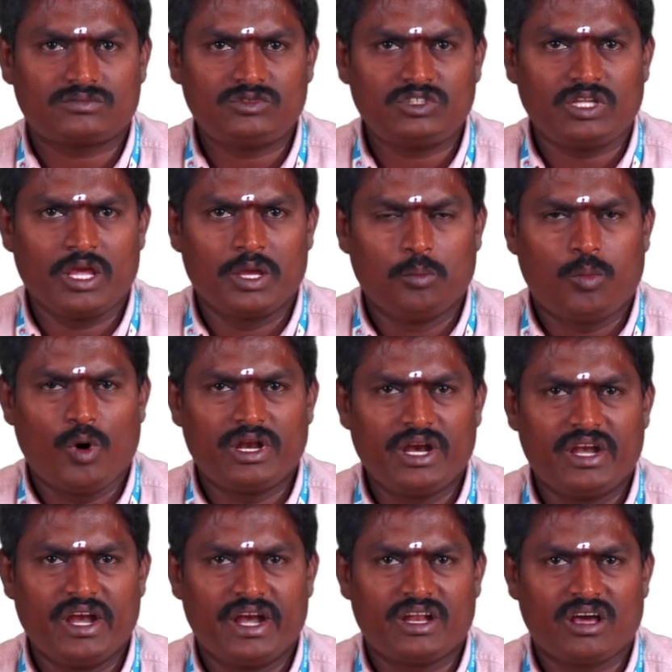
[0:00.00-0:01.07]
important
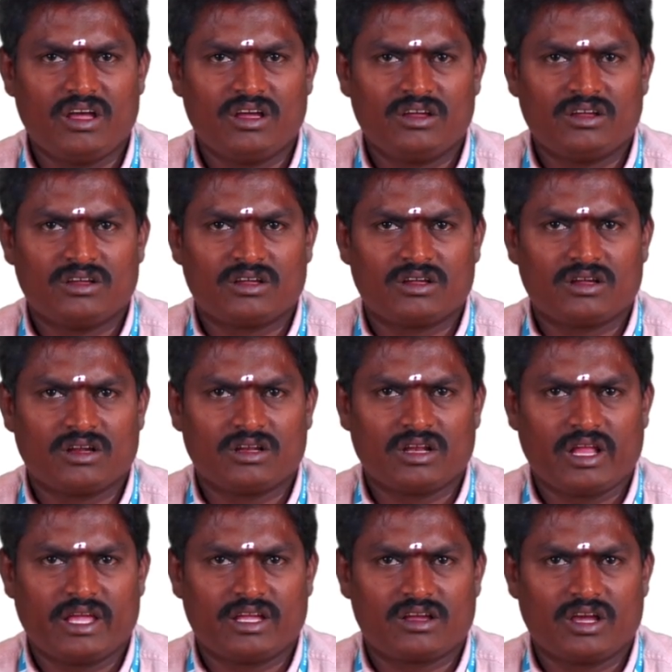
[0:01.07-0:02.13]
data
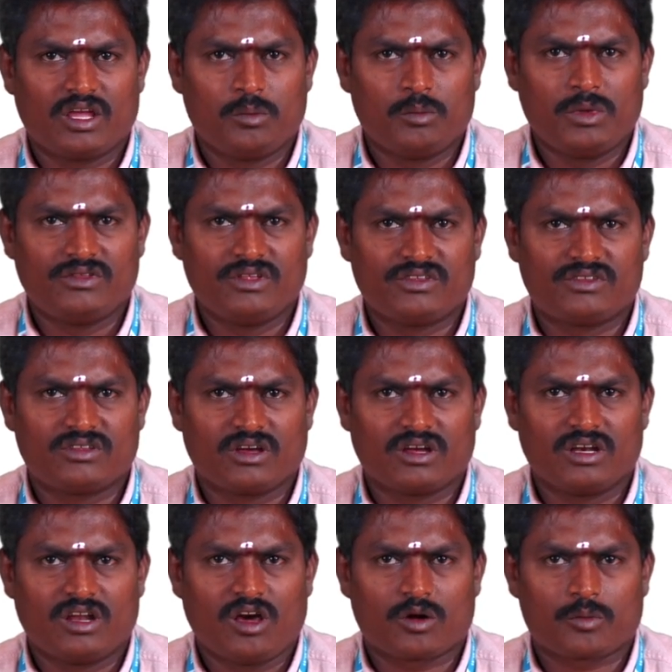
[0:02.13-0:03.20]
like images,
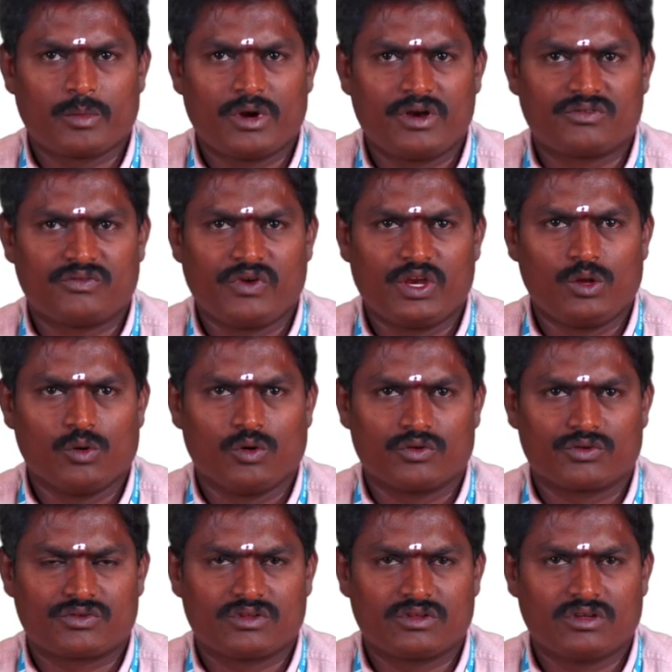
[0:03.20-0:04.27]
documents, videos,
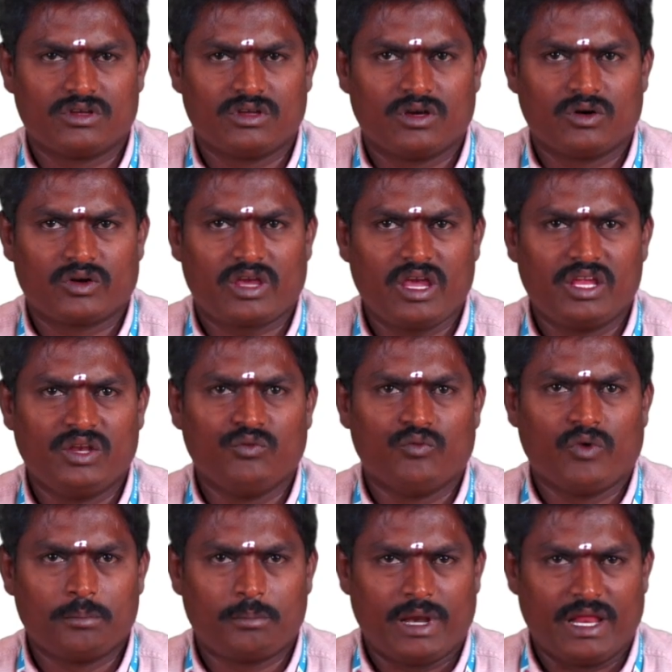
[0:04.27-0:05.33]
okay, in one
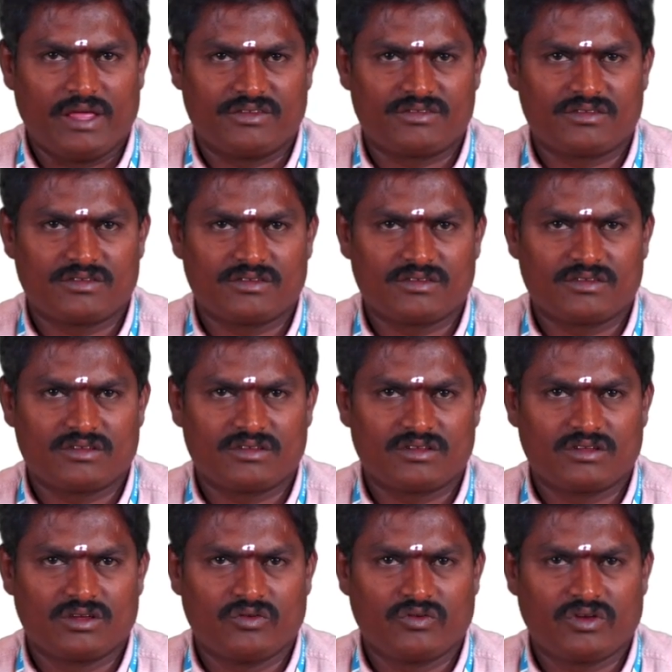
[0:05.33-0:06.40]
place.
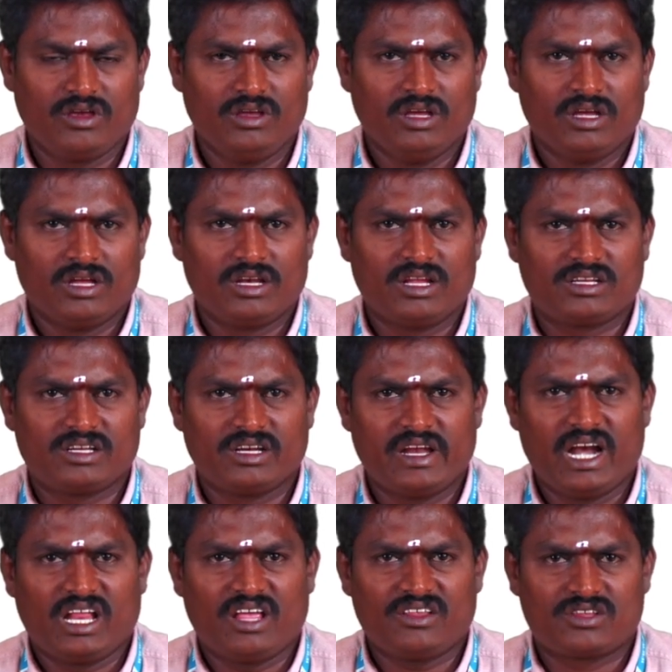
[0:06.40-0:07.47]
Next,
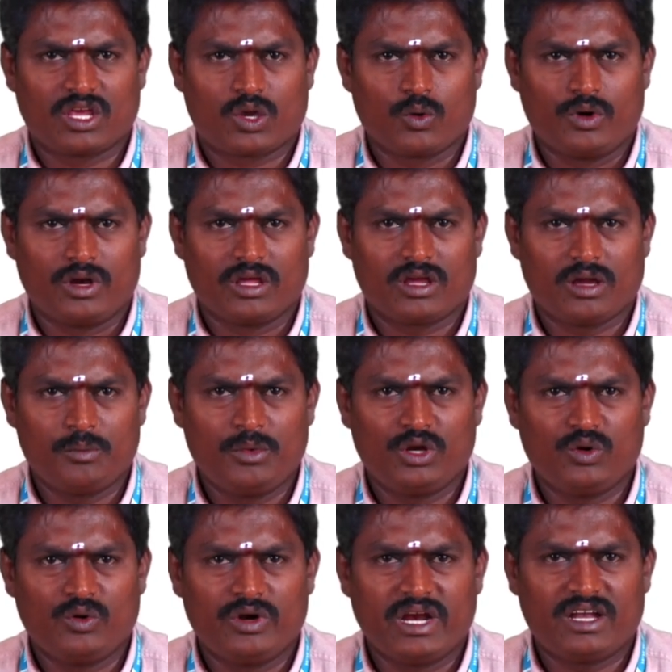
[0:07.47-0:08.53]
data security. Coming to
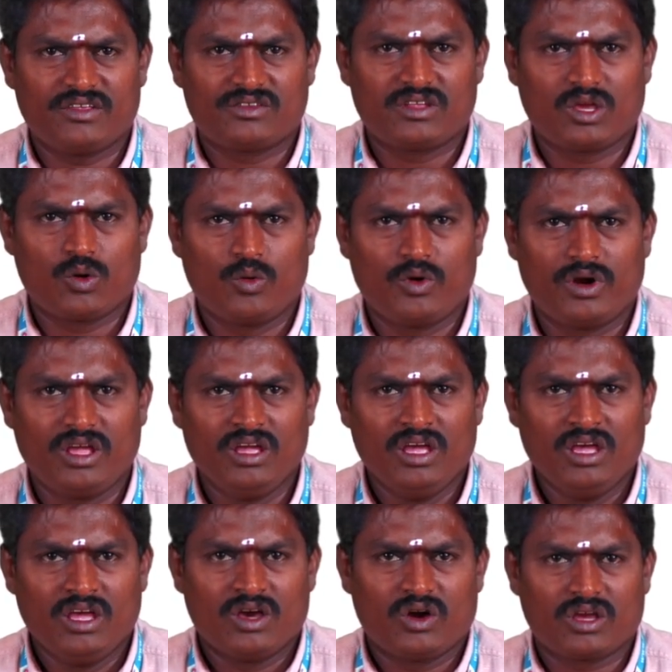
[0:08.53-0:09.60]
data security,
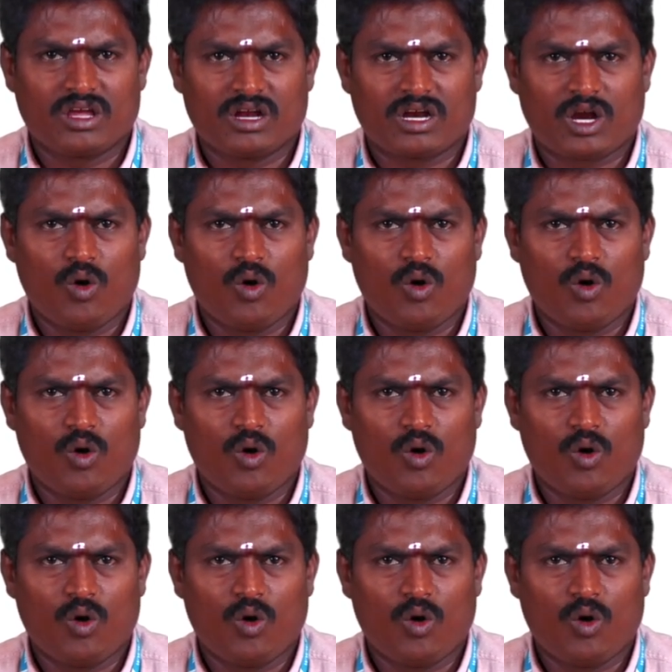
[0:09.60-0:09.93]
okay, cloud